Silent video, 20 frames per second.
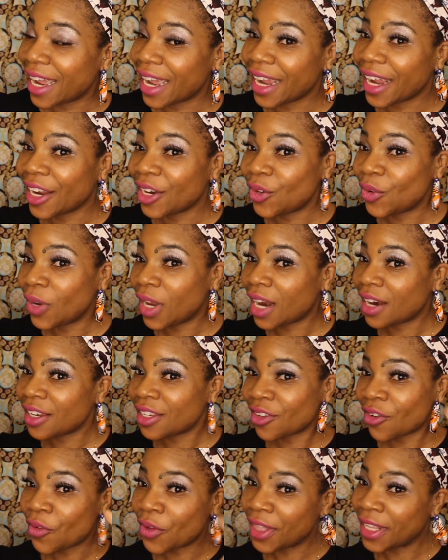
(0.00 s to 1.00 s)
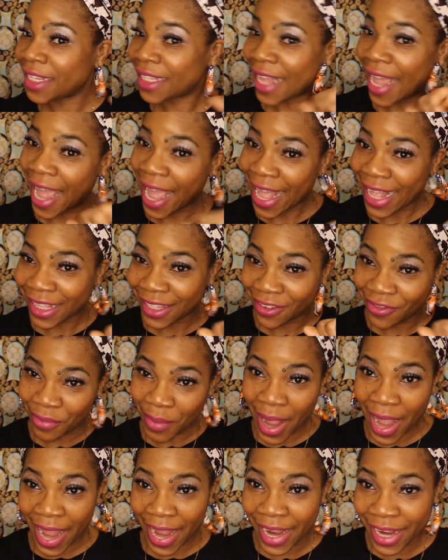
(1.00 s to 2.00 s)
I can do a lot of stuff with these hands of
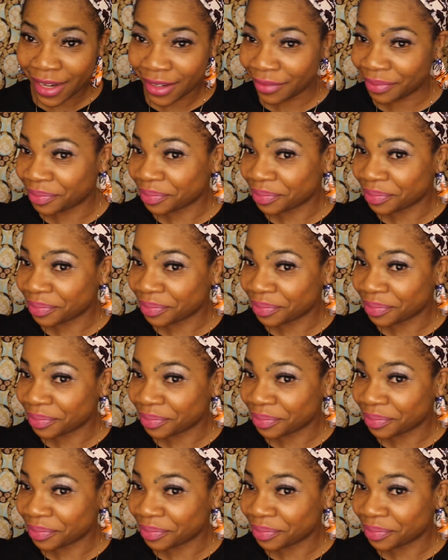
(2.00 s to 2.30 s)
mine.